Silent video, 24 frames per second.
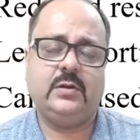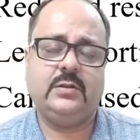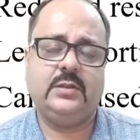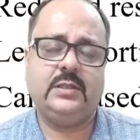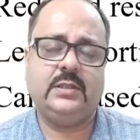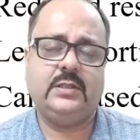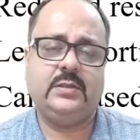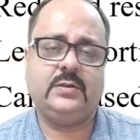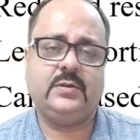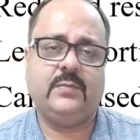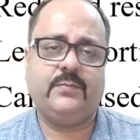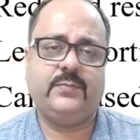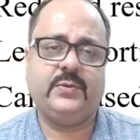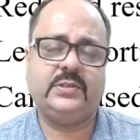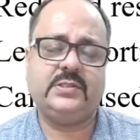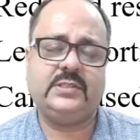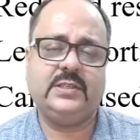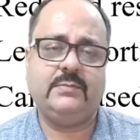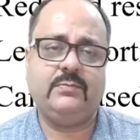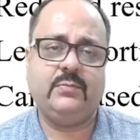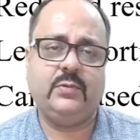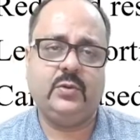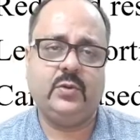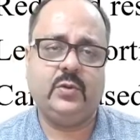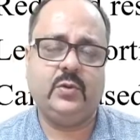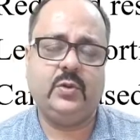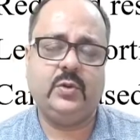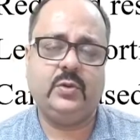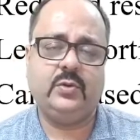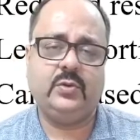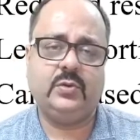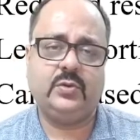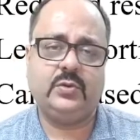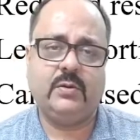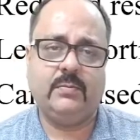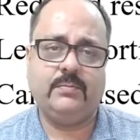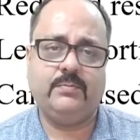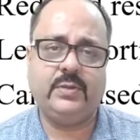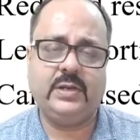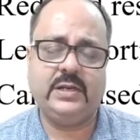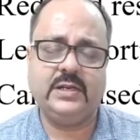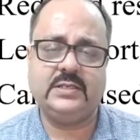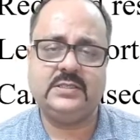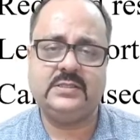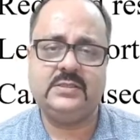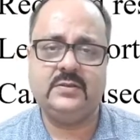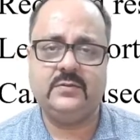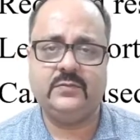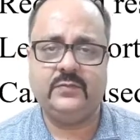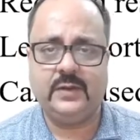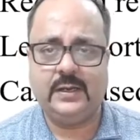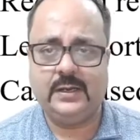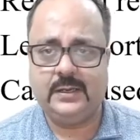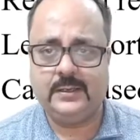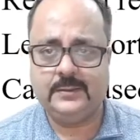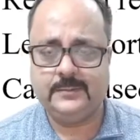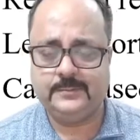the compressive load completes the weld.